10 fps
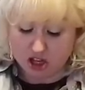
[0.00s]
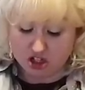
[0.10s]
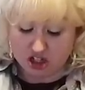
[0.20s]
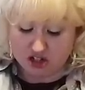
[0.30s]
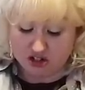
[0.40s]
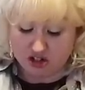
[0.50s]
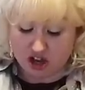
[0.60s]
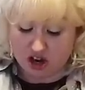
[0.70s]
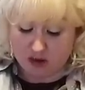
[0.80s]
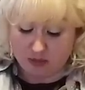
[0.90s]
she just
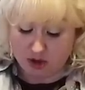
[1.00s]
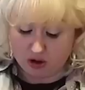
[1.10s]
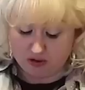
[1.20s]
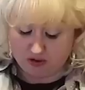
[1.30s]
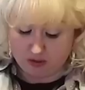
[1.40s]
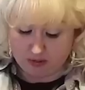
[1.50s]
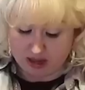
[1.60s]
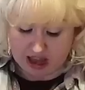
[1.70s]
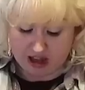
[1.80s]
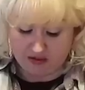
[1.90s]
got a beautiful
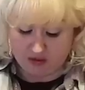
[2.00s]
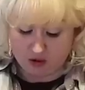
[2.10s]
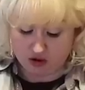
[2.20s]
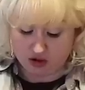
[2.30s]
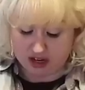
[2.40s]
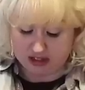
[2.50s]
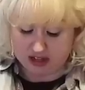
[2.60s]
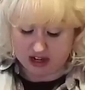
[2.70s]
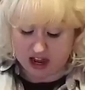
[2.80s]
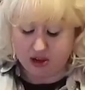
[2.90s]
black Ford
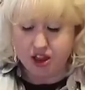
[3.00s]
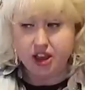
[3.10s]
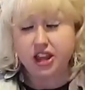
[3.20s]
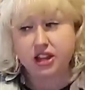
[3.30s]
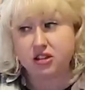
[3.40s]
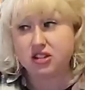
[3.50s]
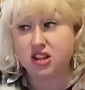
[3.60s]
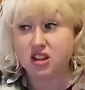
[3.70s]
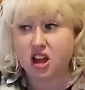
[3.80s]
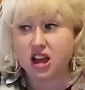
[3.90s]
Transit. Now, it looks
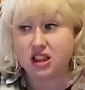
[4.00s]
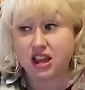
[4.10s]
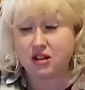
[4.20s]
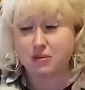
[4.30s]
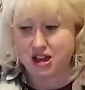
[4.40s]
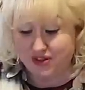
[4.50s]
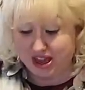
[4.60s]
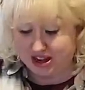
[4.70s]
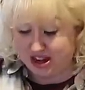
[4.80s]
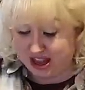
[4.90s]
a lot like my
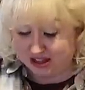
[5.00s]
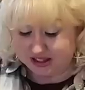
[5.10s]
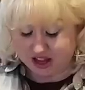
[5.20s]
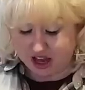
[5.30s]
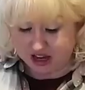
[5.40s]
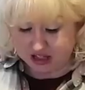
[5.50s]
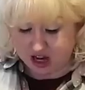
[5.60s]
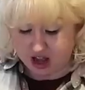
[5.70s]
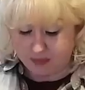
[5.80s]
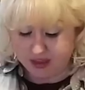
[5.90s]
van. It has the high
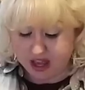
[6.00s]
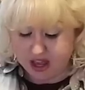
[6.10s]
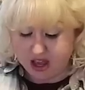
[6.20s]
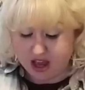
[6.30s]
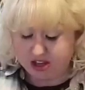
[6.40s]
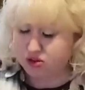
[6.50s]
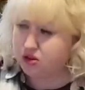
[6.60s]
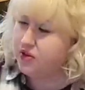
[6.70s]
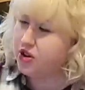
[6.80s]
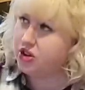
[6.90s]
top. I don't
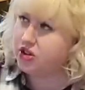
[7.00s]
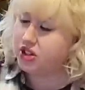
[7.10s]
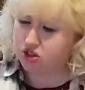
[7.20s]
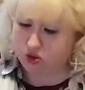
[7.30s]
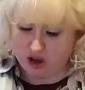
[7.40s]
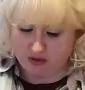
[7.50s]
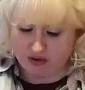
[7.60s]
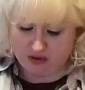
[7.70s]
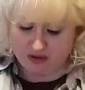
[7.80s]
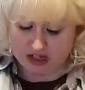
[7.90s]
know if hers is twelve
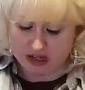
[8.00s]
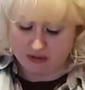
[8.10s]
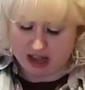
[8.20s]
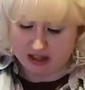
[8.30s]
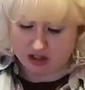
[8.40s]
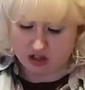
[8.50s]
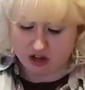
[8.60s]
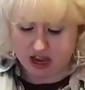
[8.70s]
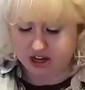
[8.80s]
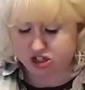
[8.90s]
or fifteen
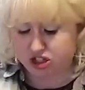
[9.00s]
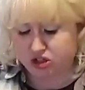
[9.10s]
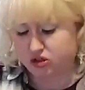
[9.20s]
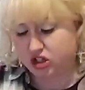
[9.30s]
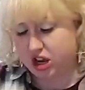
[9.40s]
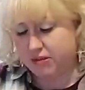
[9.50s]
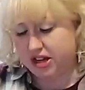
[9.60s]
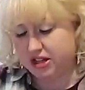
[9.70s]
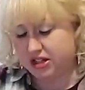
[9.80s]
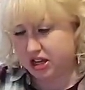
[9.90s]
passenger. Ashley, chime
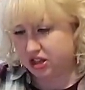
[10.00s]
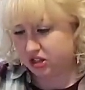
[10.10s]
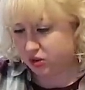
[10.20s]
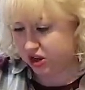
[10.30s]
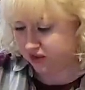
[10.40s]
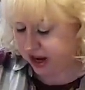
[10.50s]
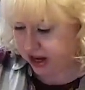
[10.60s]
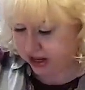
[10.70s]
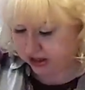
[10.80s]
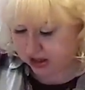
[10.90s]
in and tell us what your
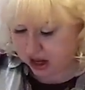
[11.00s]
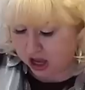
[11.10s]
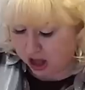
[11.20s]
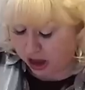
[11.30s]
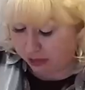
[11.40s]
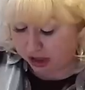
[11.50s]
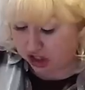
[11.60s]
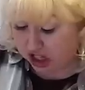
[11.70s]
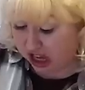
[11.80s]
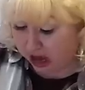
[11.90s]
van is. Uh, but
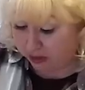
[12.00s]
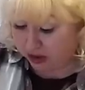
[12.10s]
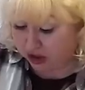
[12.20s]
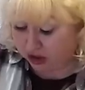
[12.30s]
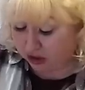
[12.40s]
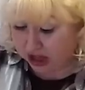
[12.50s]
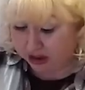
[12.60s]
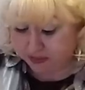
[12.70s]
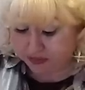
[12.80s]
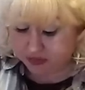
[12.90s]
she
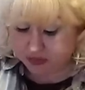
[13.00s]
absolutely